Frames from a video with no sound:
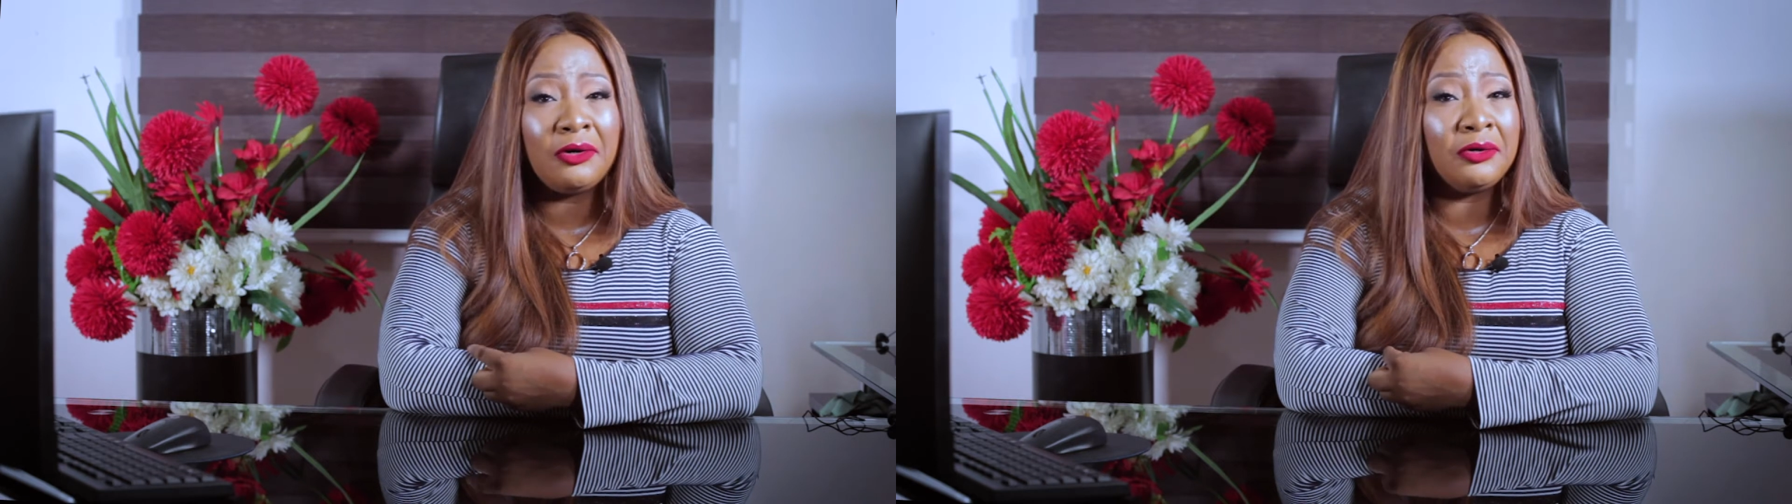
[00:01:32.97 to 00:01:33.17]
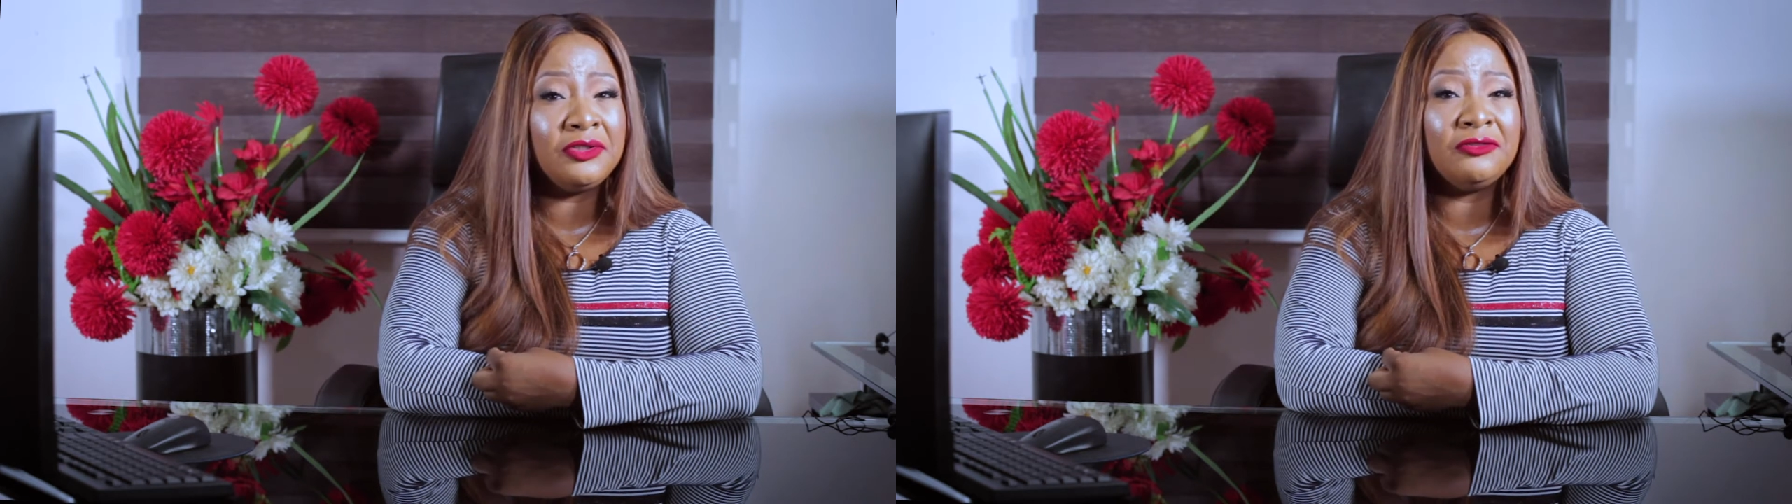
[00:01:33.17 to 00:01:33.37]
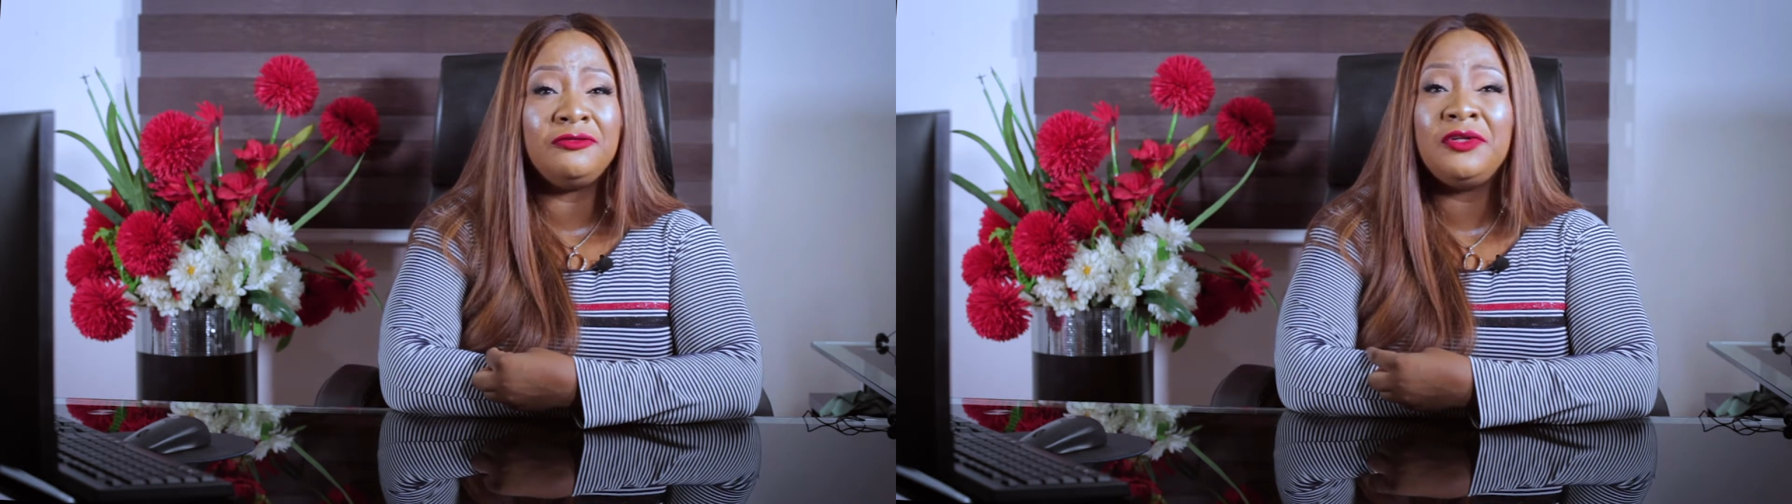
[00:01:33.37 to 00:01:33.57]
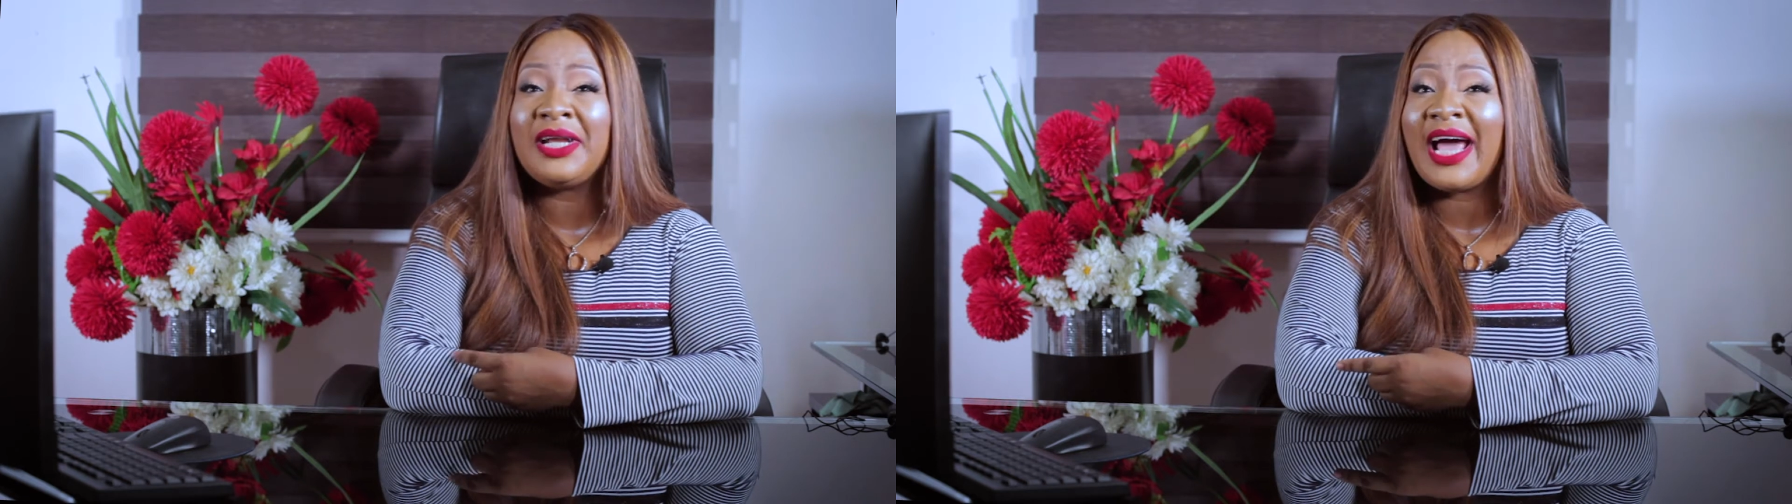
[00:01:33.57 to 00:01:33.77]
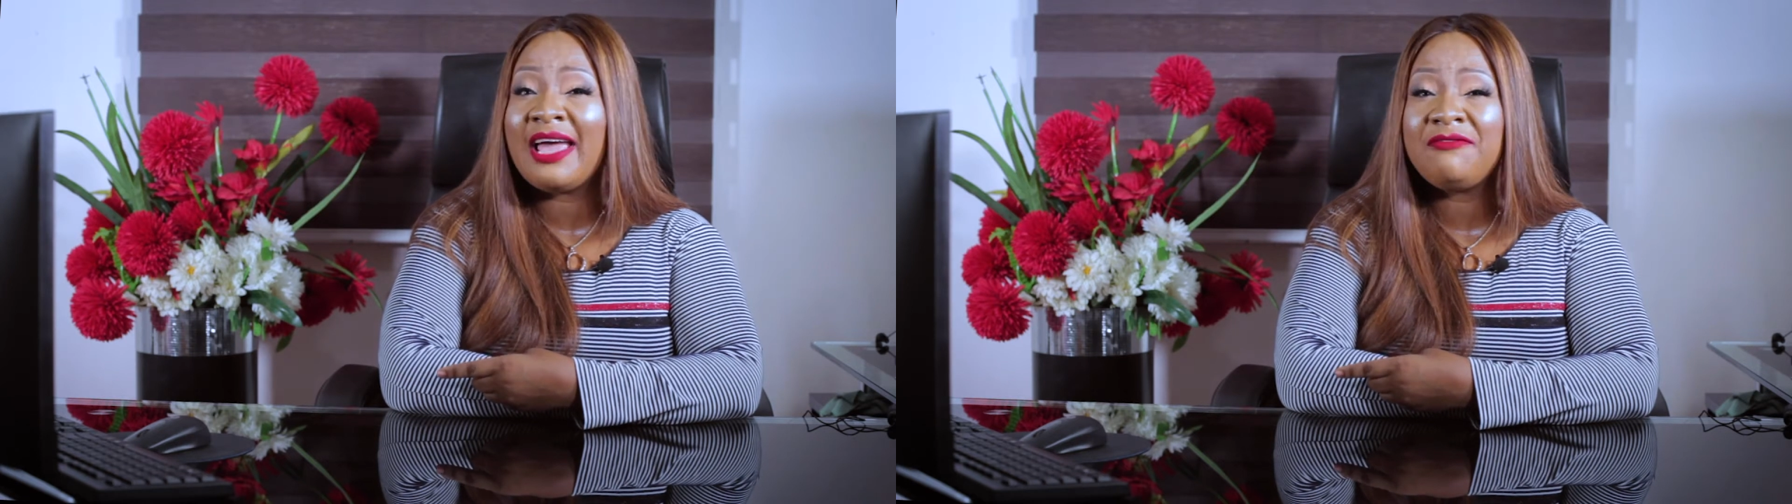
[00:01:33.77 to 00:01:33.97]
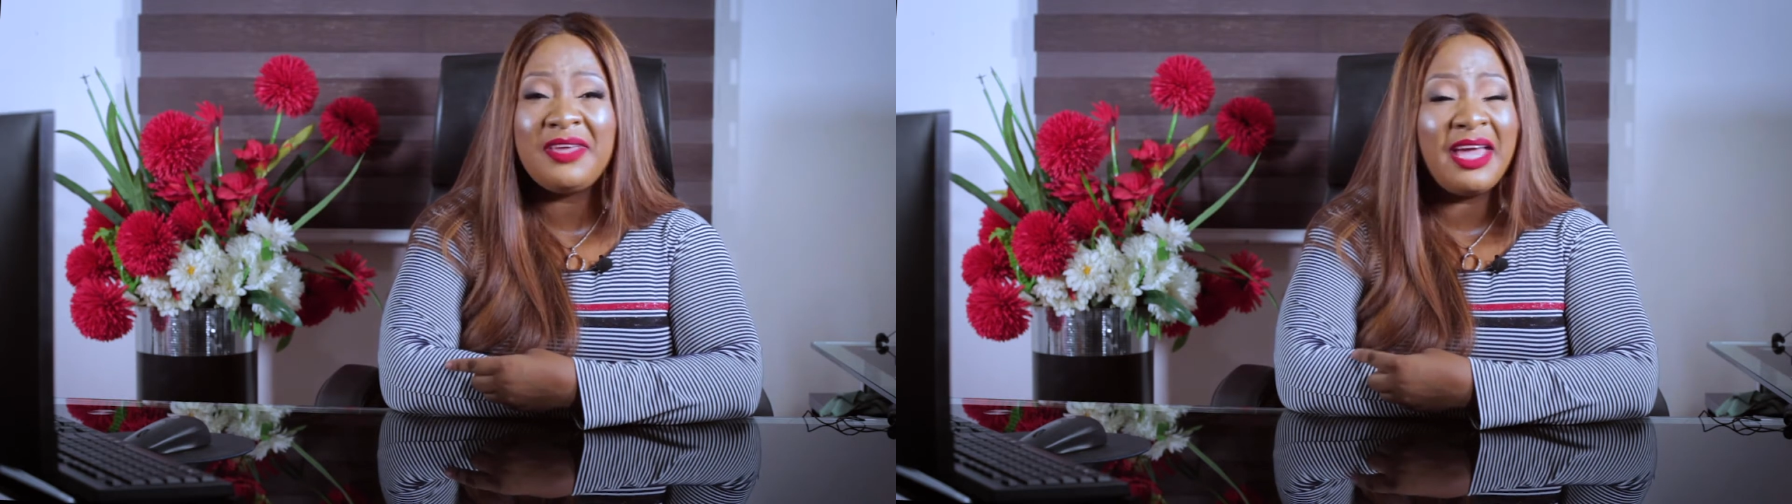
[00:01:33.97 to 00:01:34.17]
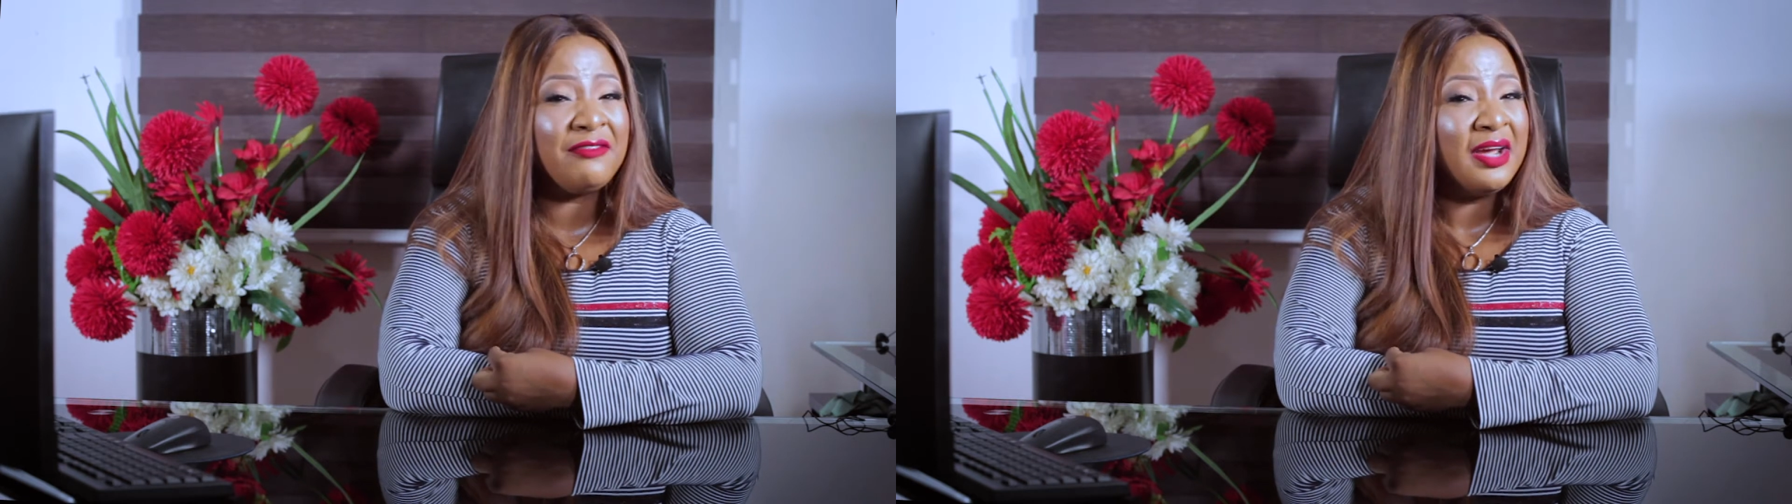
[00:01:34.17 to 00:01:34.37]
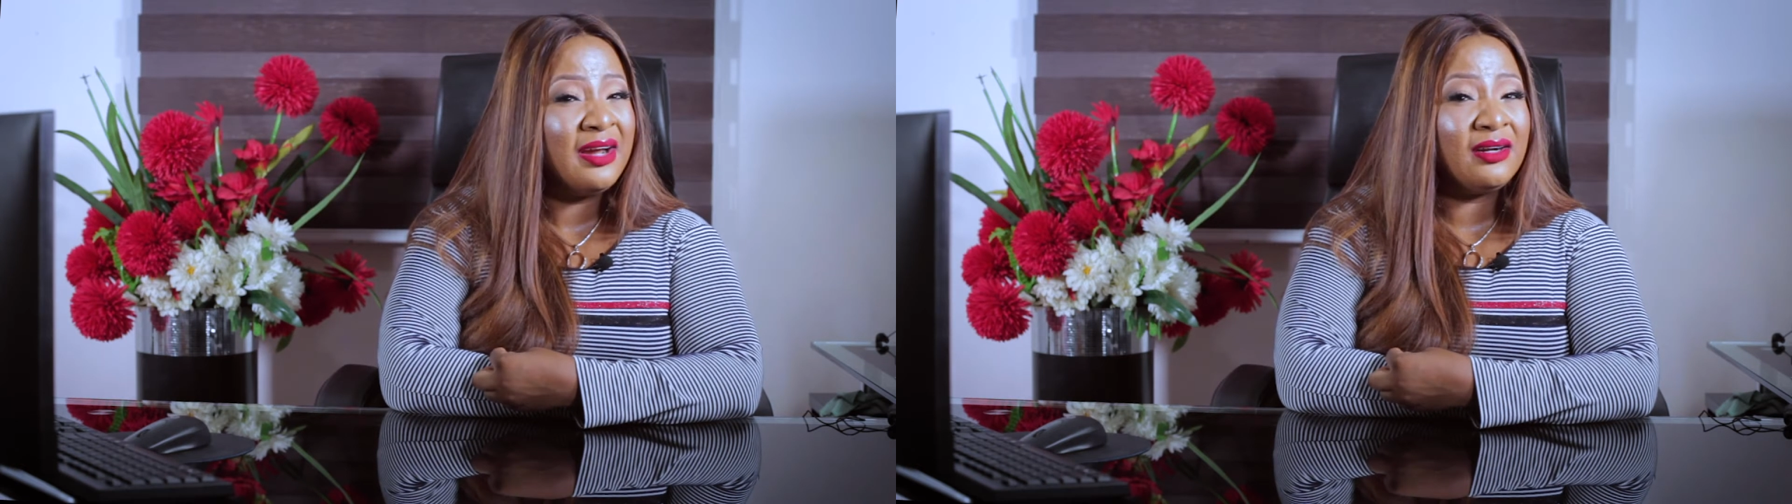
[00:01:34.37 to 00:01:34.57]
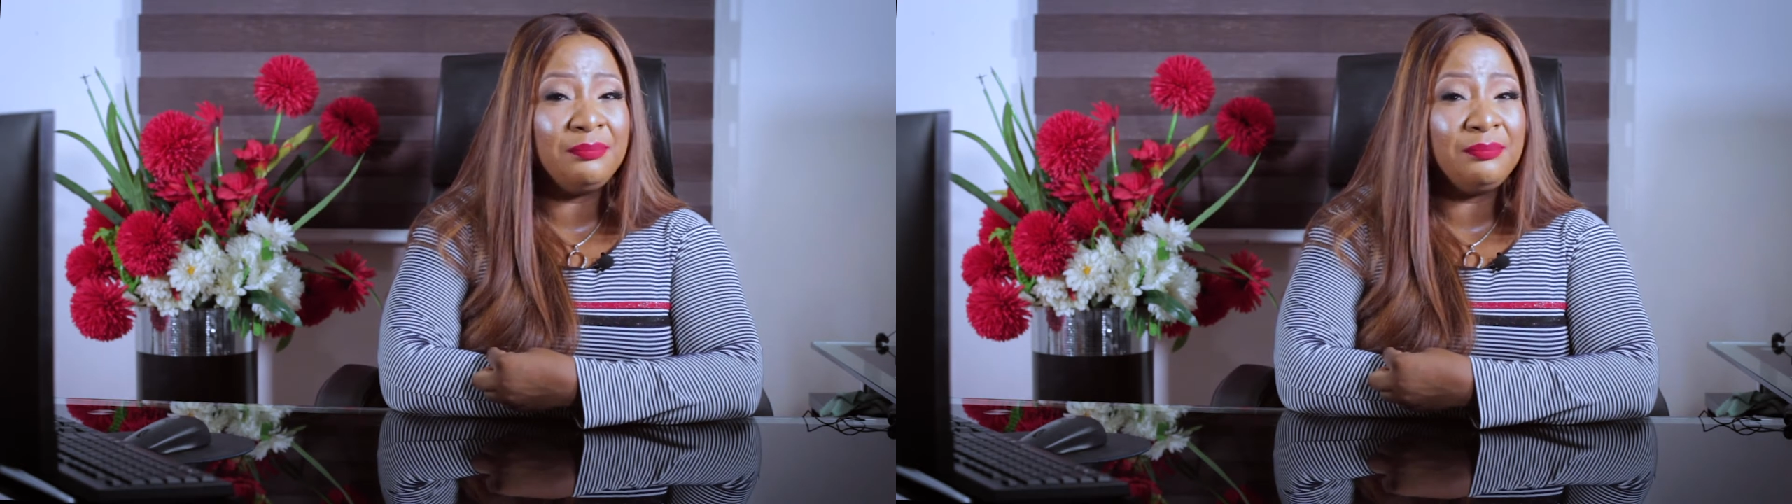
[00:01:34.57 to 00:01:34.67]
or you've done IVF